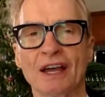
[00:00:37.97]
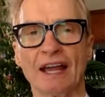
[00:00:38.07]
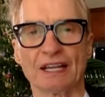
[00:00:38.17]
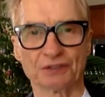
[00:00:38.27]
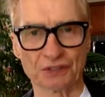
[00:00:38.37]

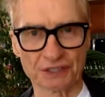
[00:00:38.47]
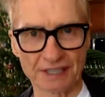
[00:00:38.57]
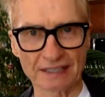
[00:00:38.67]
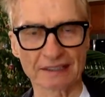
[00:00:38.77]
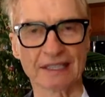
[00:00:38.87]
as the
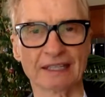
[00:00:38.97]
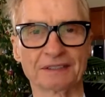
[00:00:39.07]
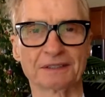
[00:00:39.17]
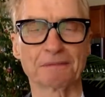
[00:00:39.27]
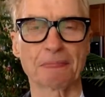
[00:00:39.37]
daily
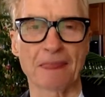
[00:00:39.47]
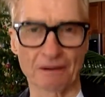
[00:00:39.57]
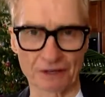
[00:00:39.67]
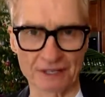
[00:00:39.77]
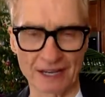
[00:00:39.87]
hit
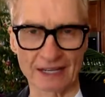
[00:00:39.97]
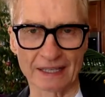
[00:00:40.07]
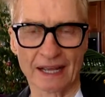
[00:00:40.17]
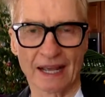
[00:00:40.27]
every day.